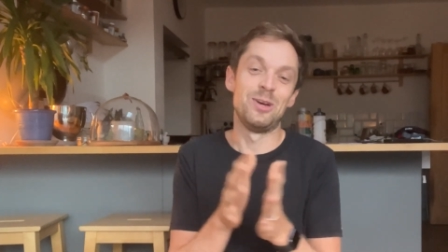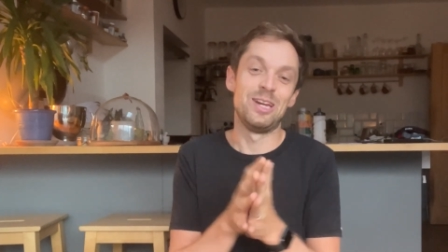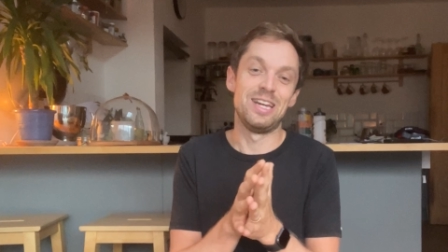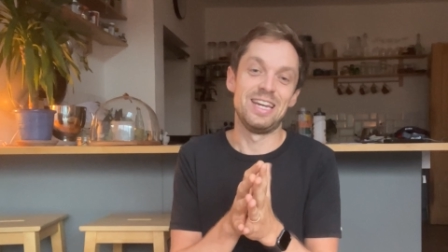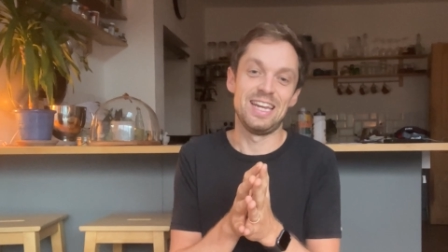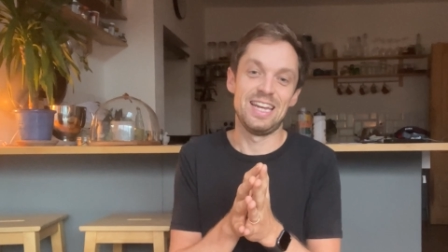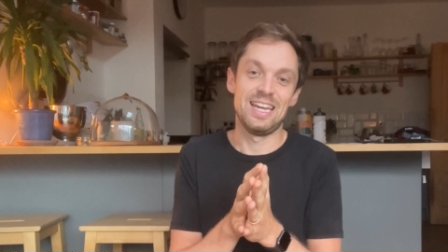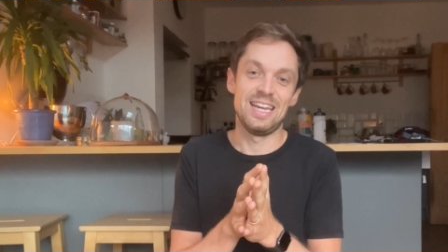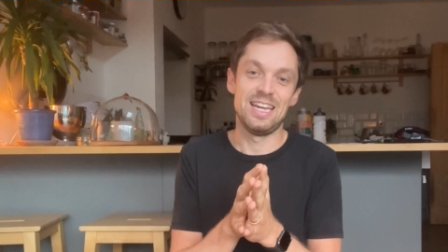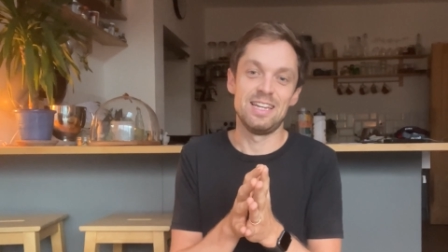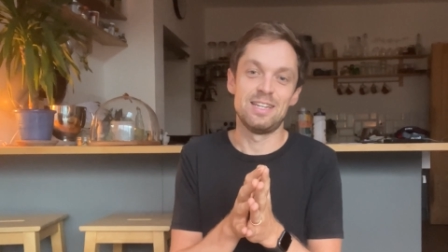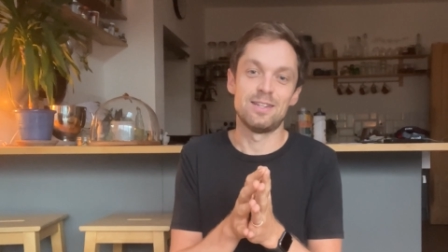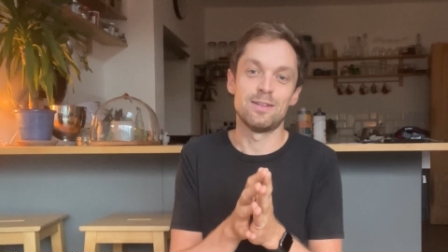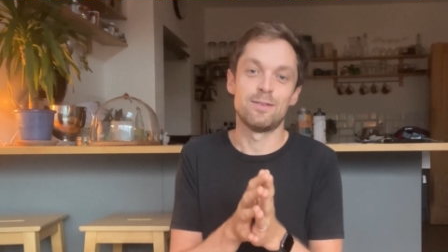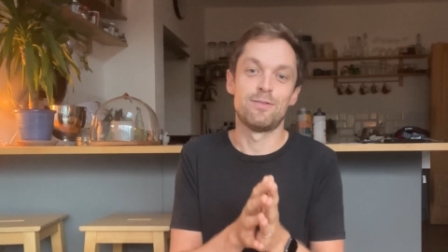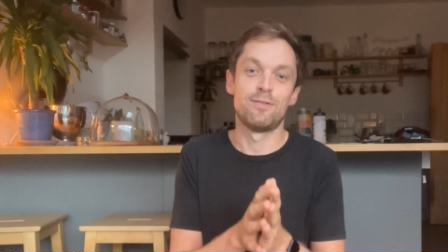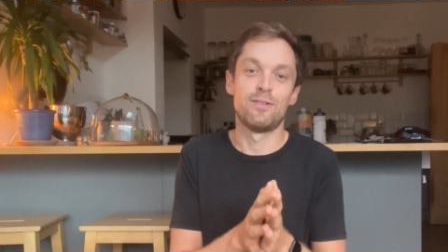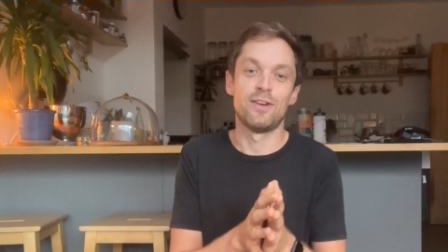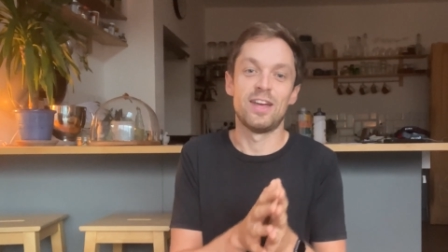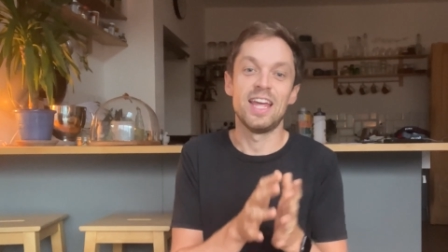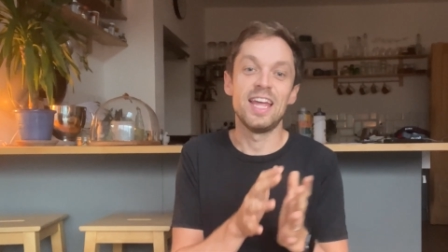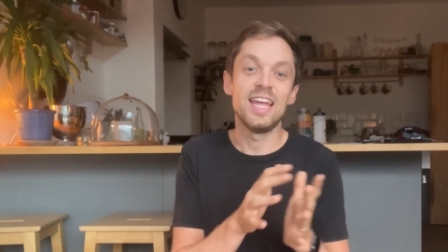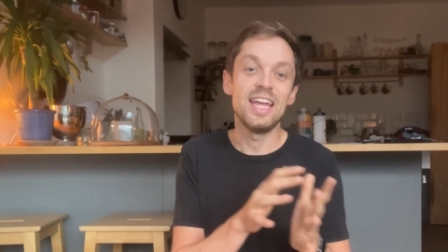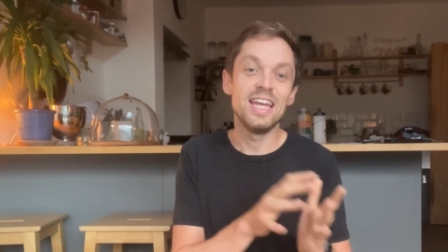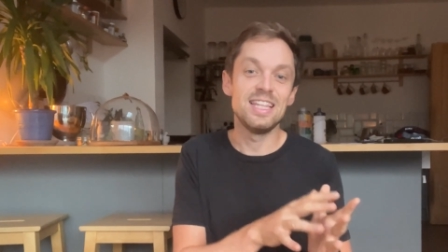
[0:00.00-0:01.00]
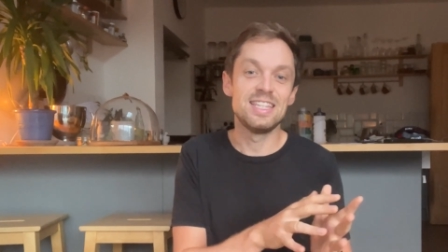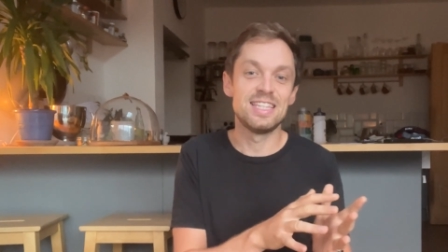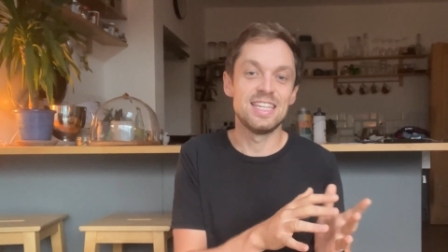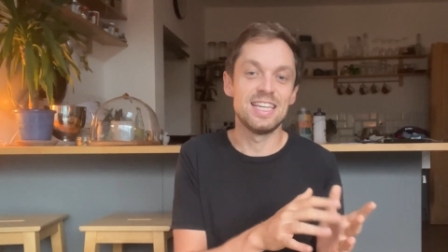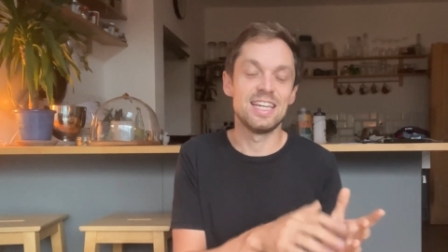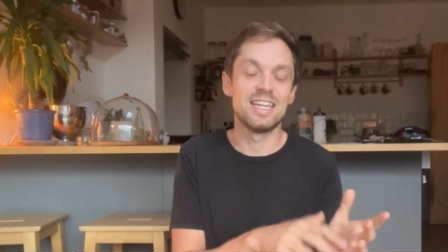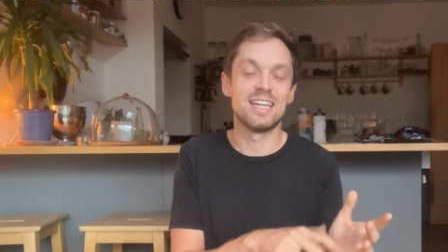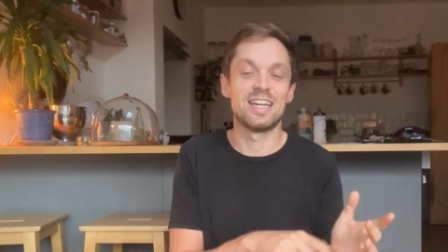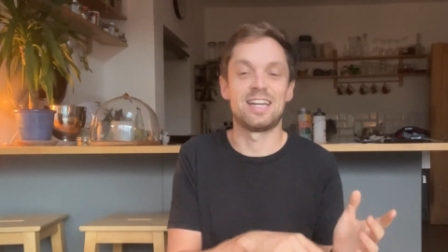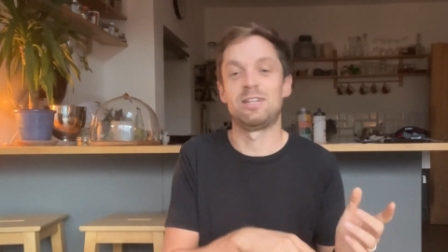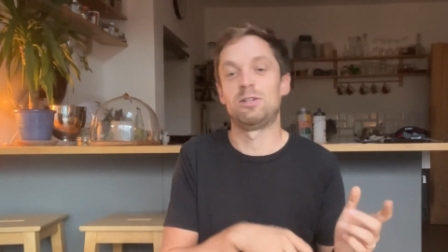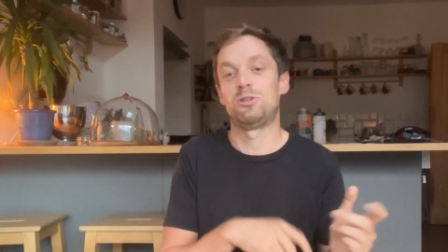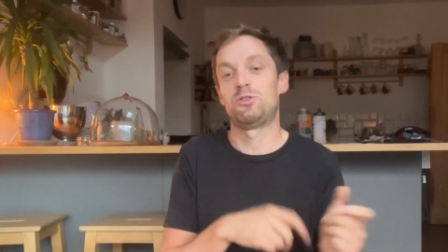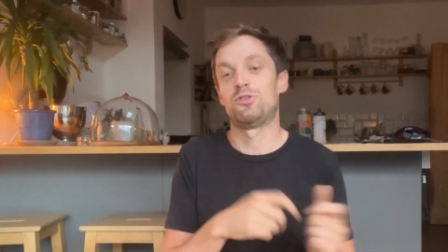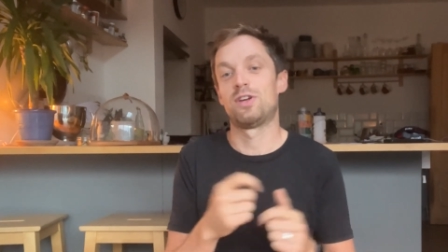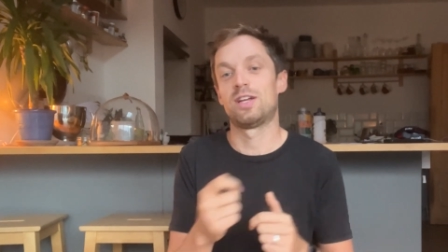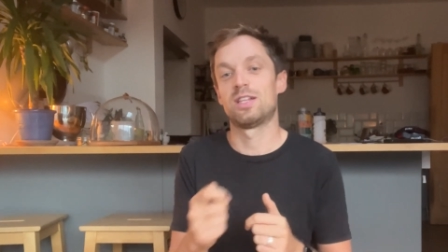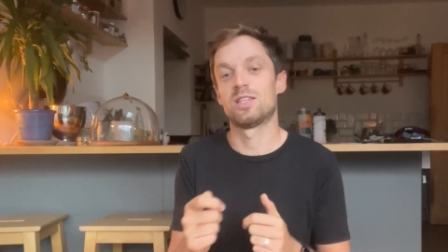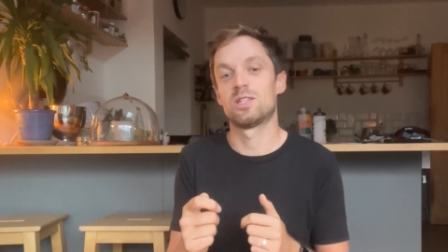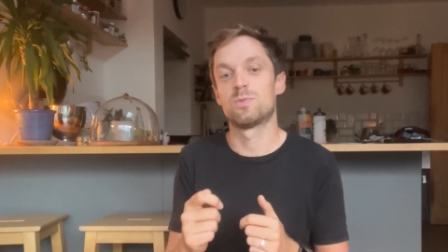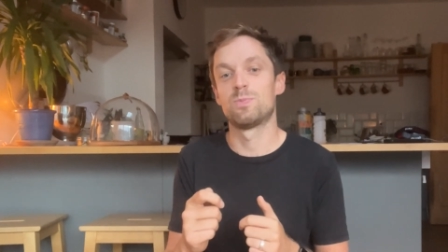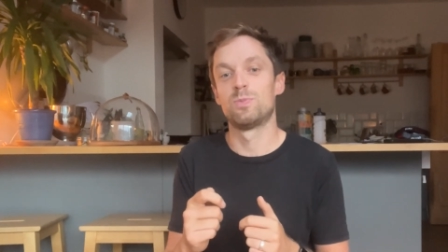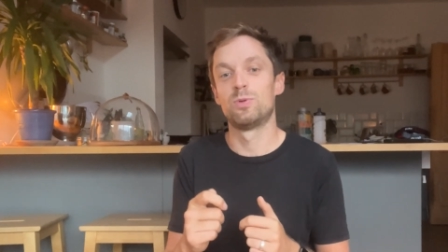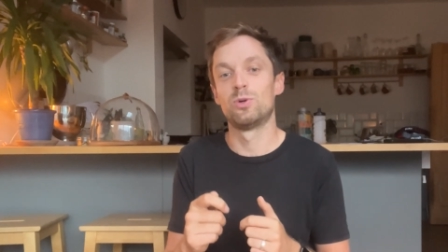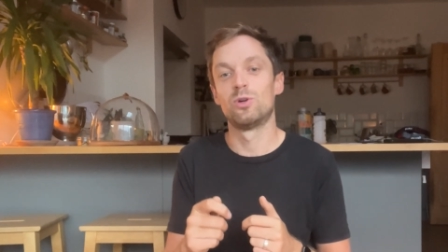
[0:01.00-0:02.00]
need for heating and
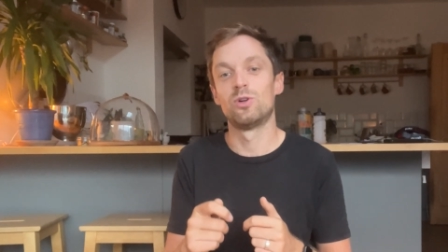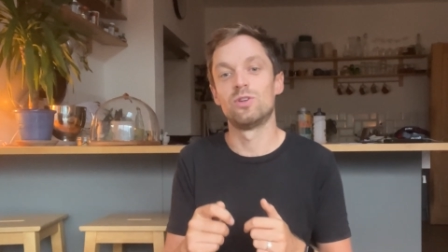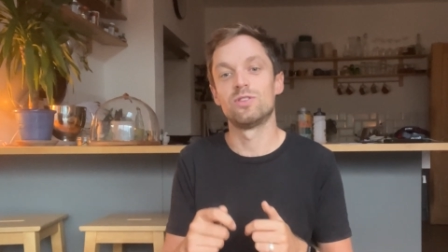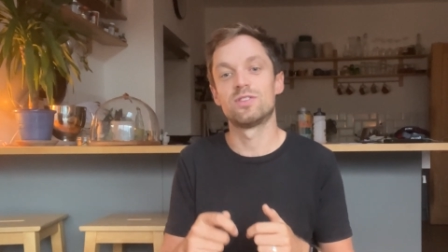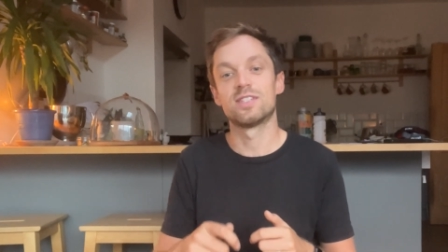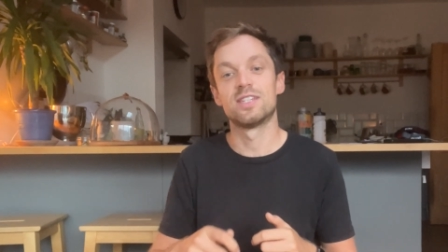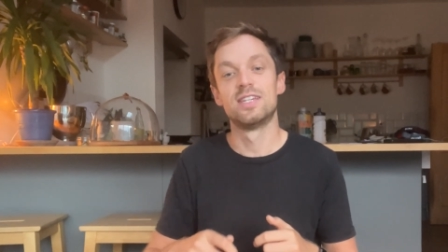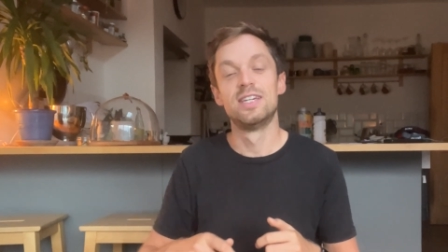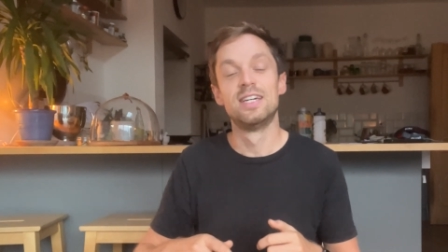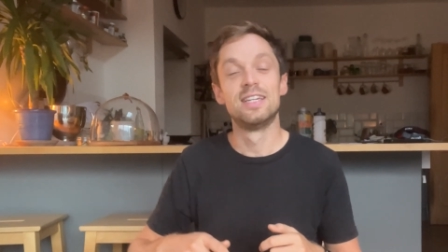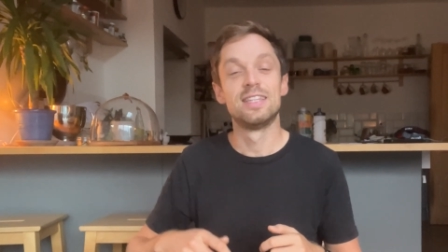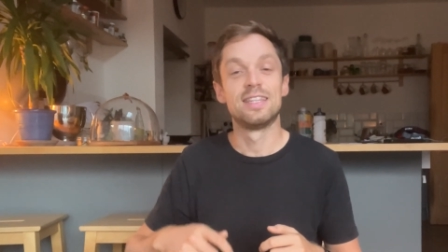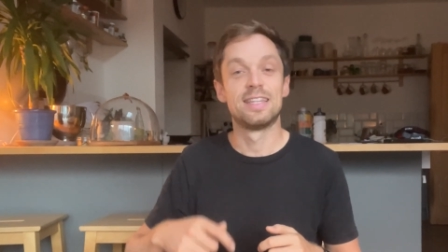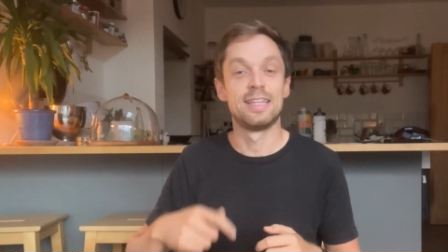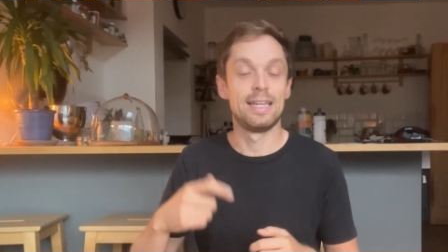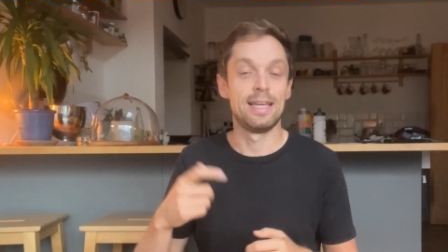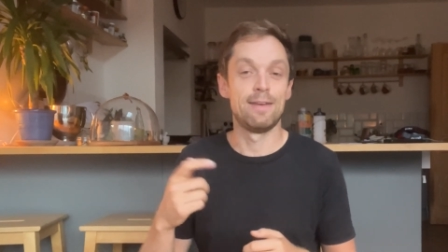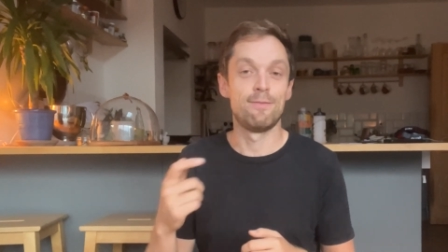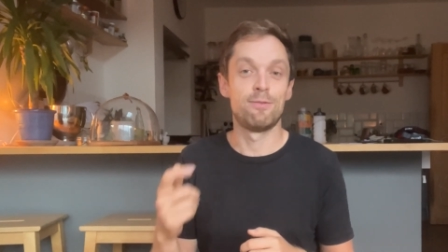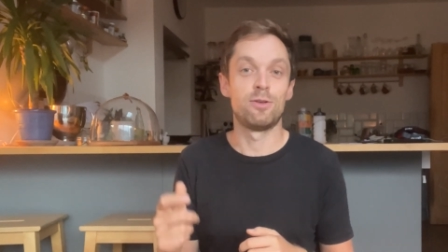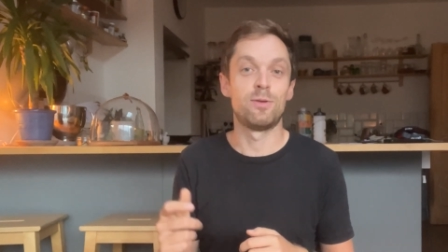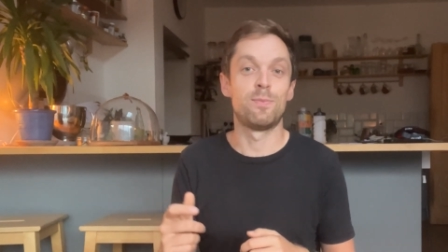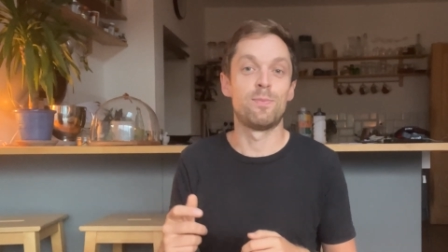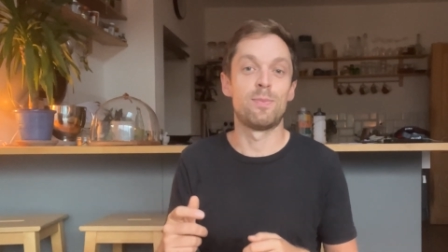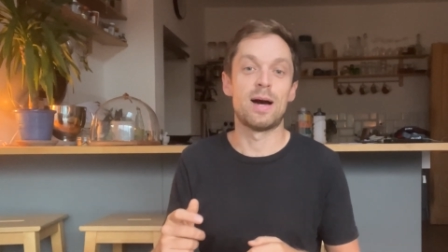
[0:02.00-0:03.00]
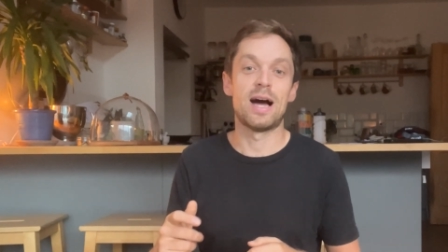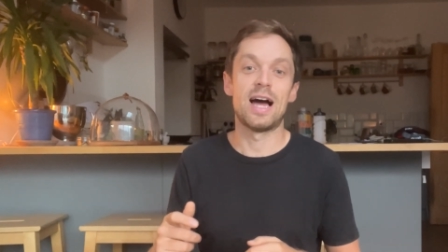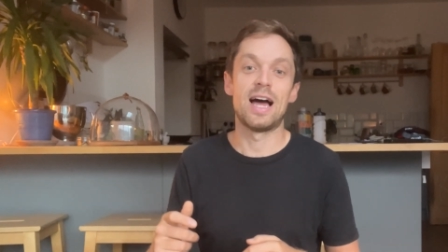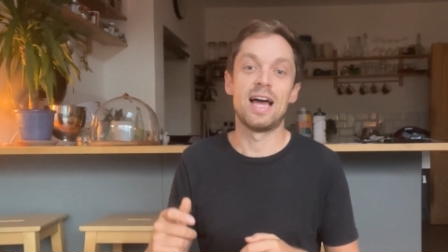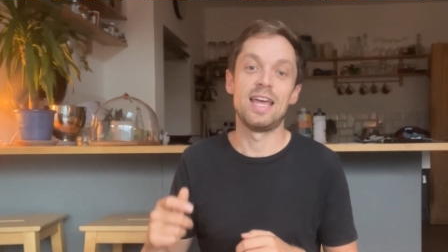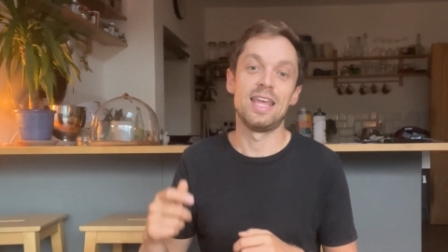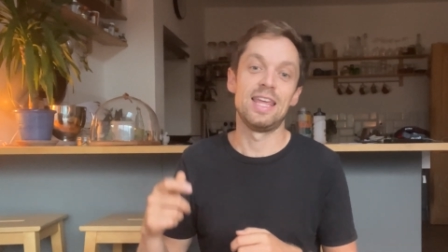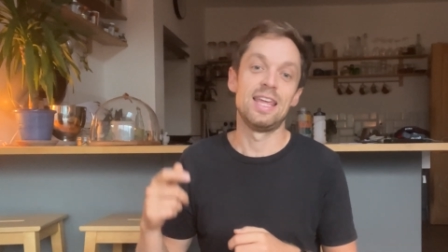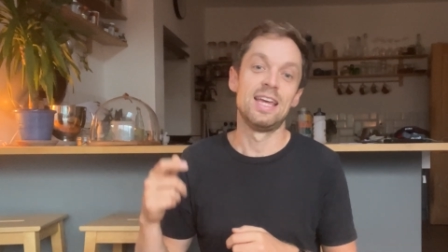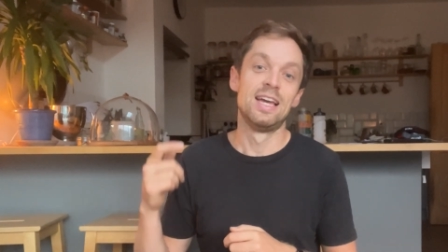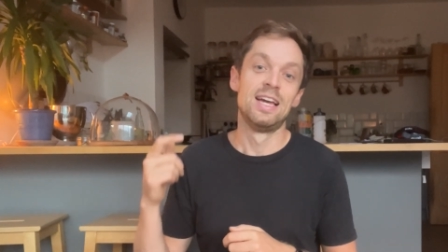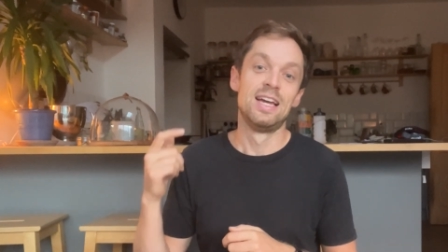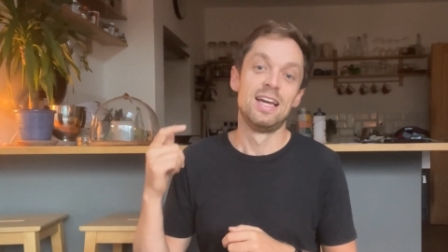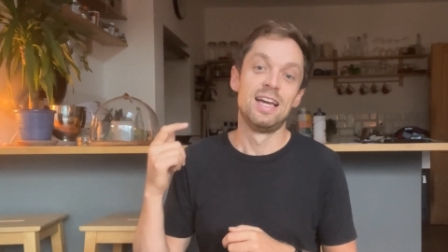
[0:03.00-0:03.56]
transport delivered by